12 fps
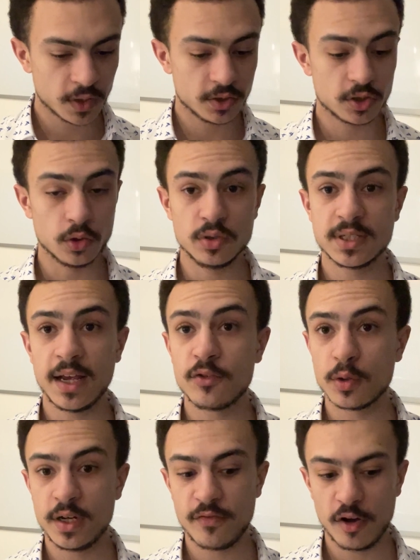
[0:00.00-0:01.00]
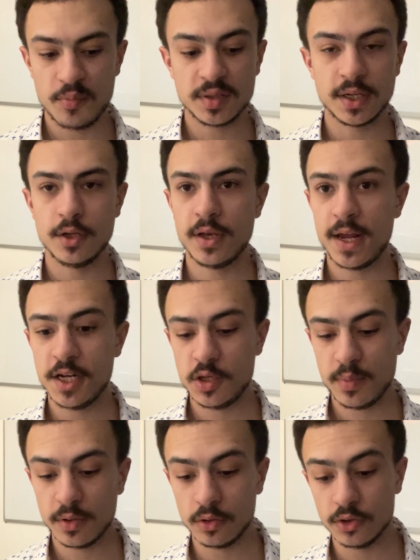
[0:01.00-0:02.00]
So save 25% on your energy
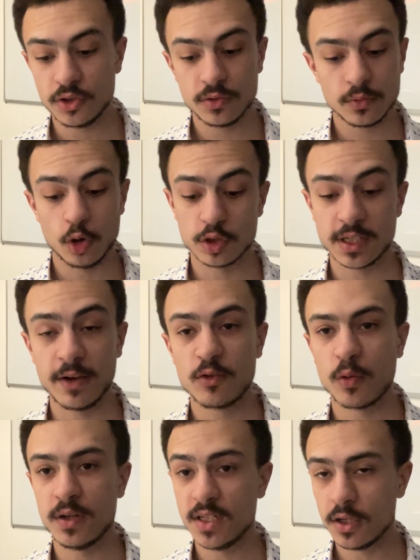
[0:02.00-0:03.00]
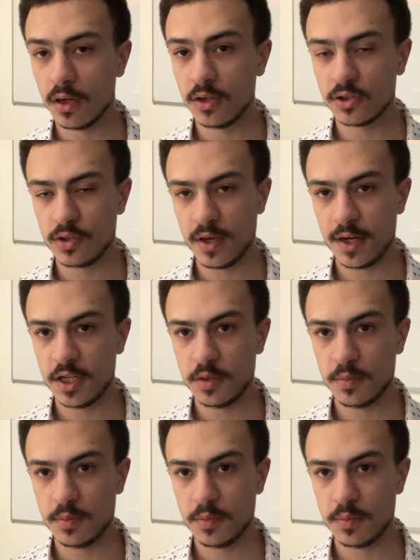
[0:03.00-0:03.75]
bills, or save $20 on your energy